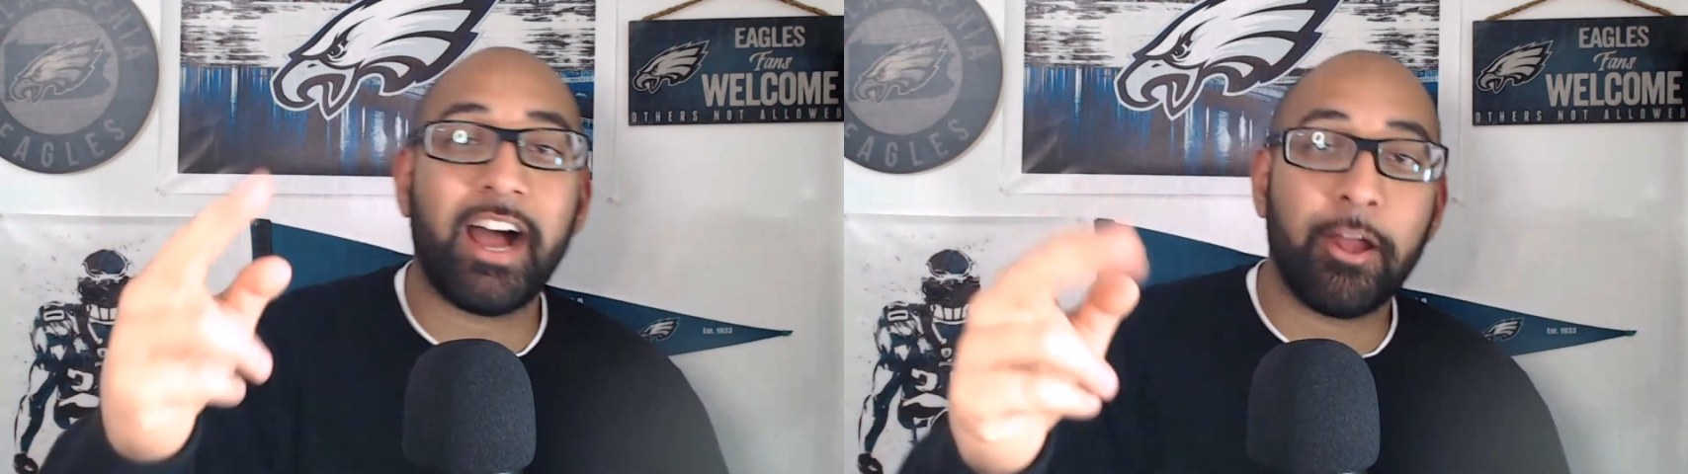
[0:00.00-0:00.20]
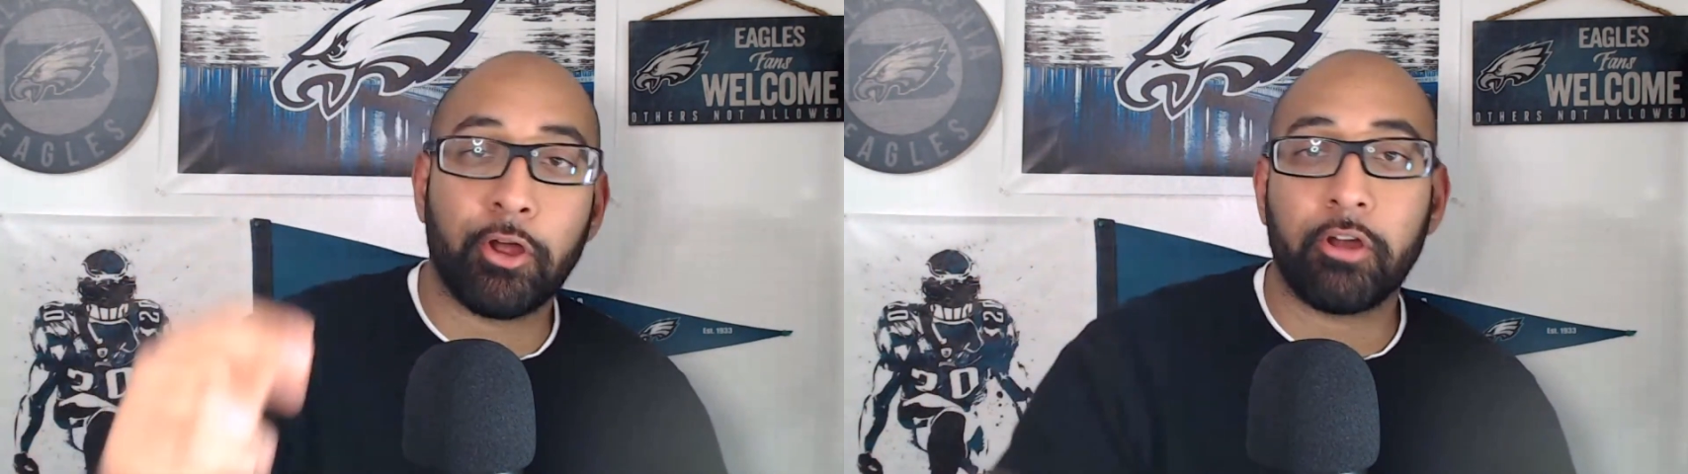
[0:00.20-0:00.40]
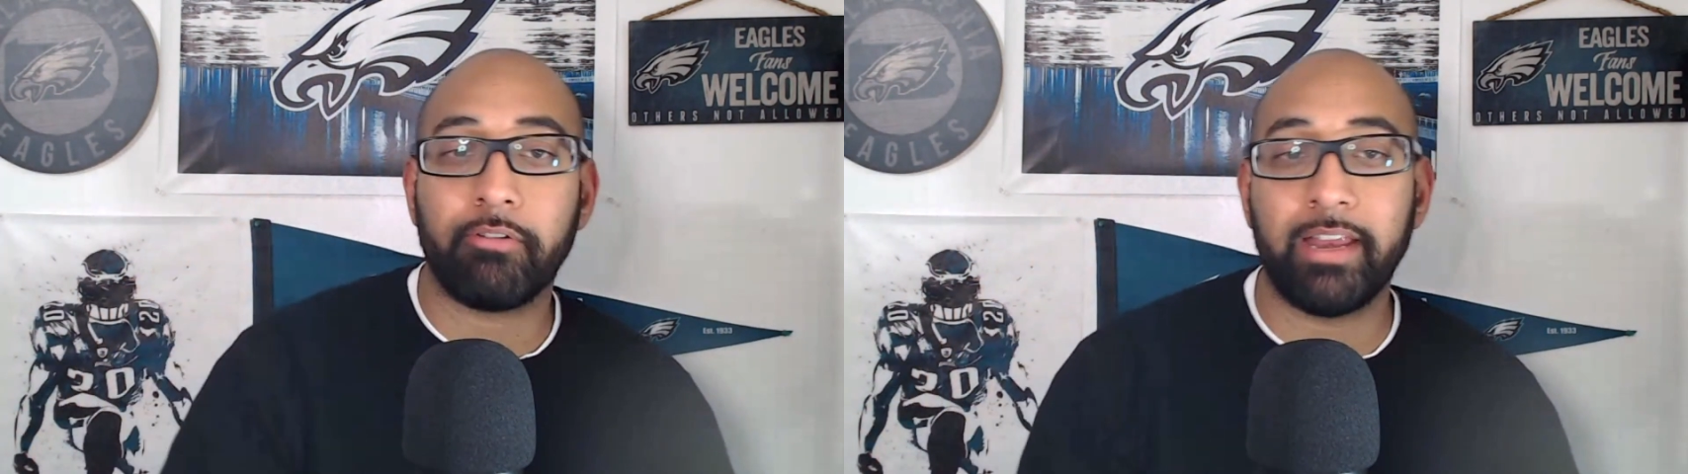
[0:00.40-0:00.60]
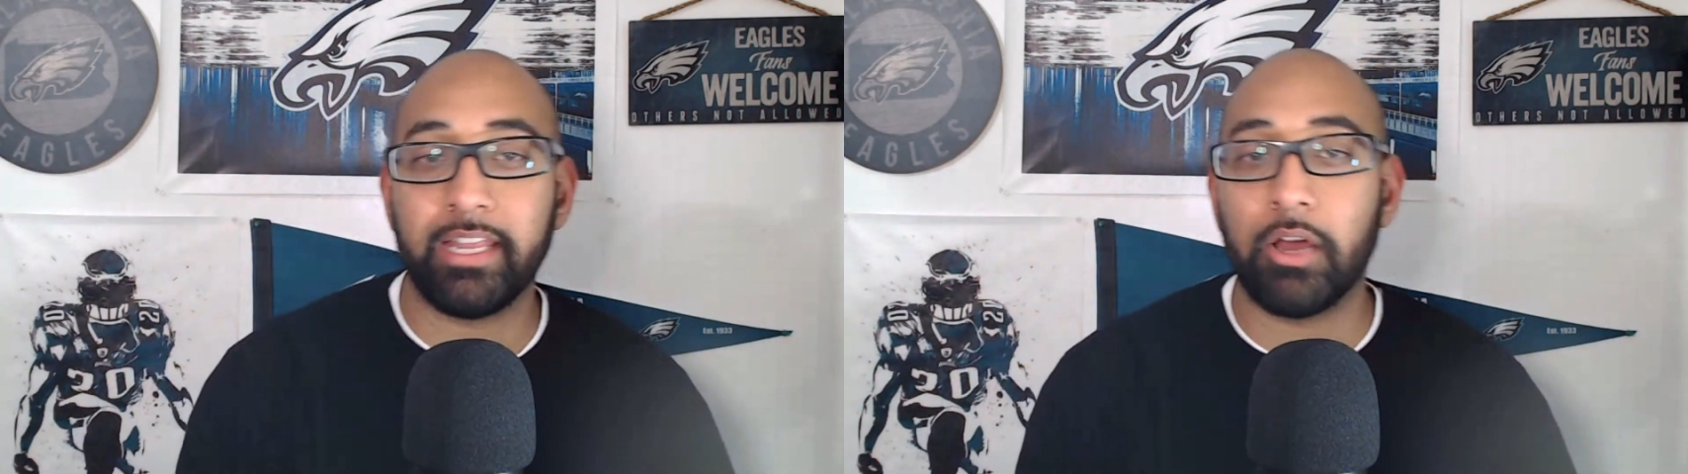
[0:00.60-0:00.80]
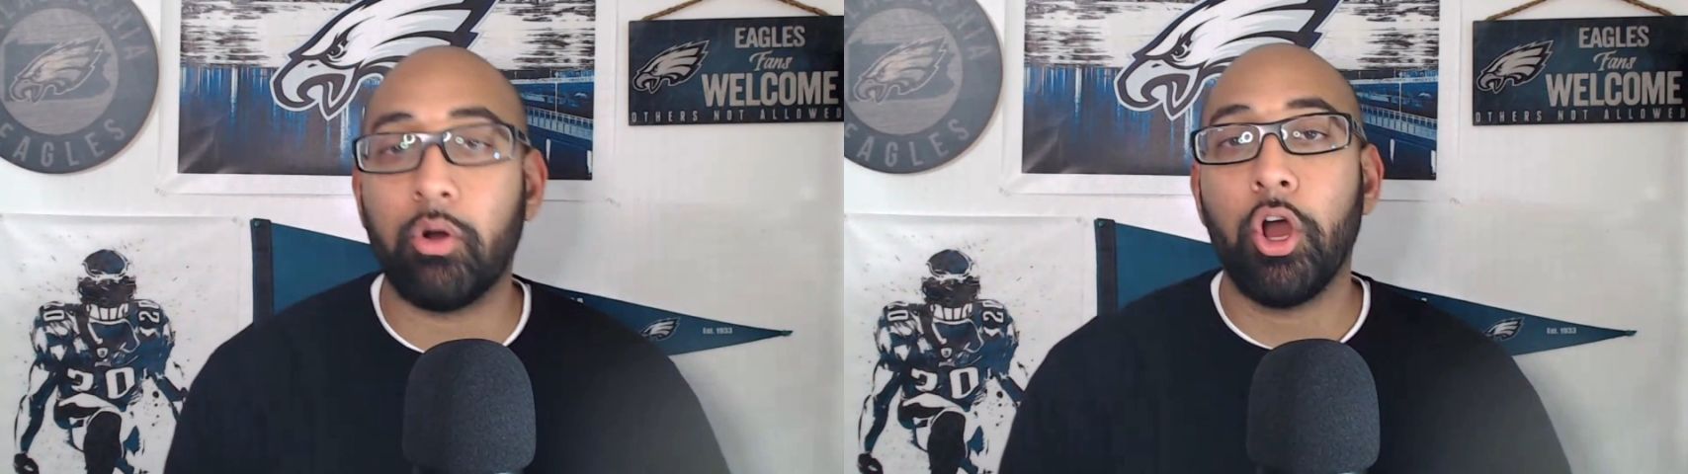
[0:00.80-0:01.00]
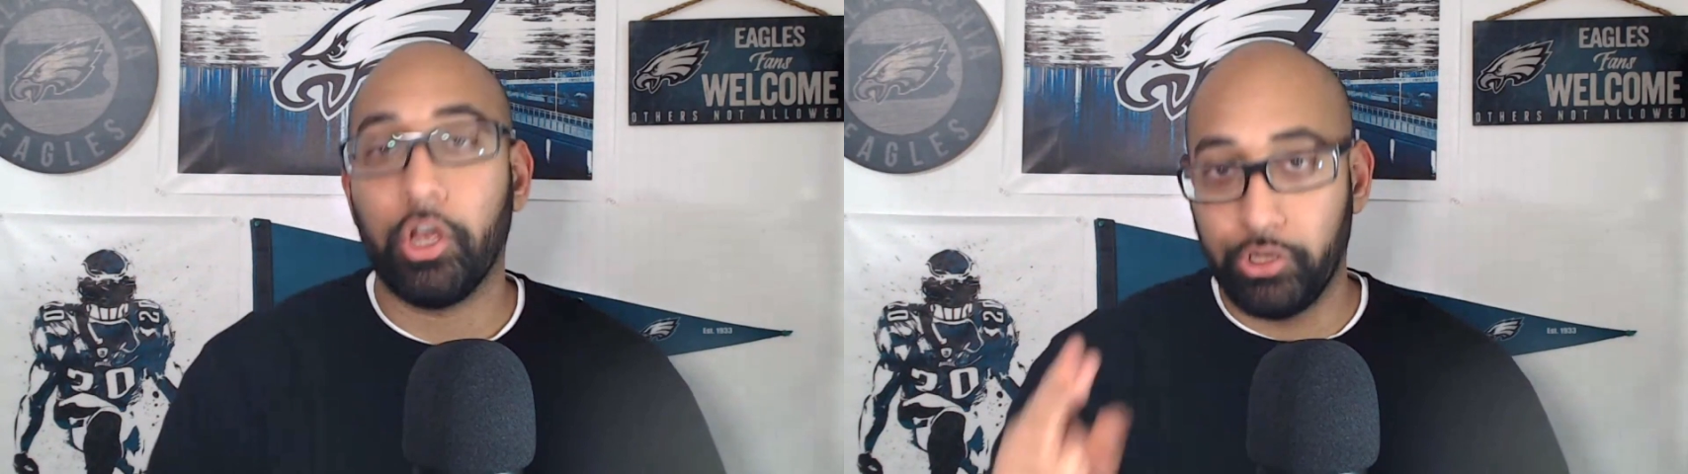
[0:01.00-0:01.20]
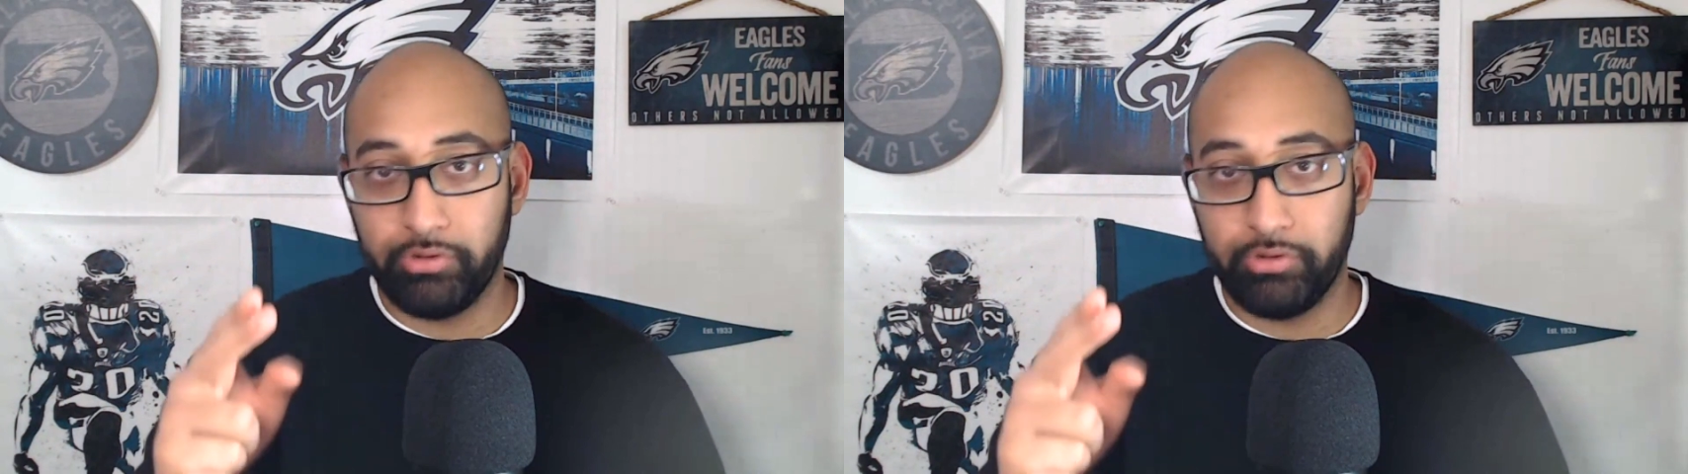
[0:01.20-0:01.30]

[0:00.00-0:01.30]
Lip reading: iHeartRadio,